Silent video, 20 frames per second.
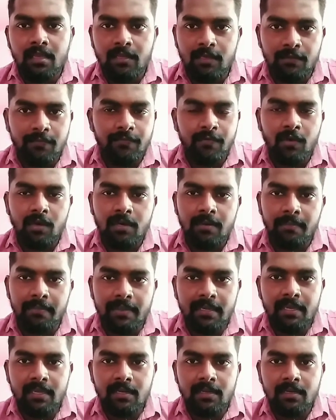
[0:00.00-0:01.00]
if you are a
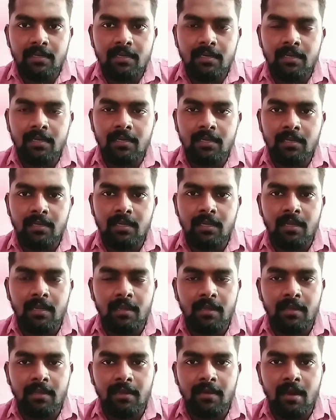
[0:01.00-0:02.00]
beginner,
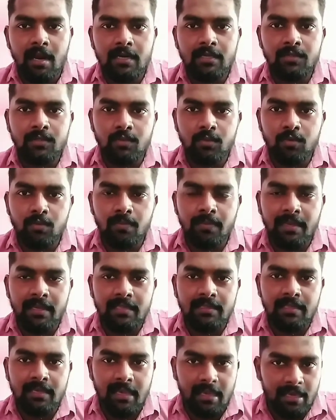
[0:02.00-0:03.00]
in order to
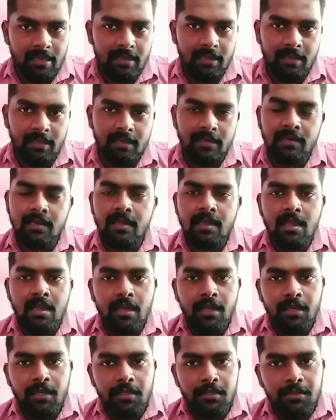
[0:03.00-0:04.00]
begin the career,
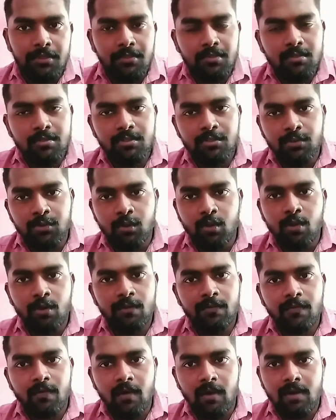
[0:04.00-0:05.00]
you should go
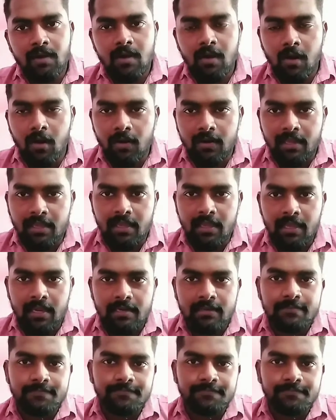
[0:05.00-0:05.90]
for AutoCAD,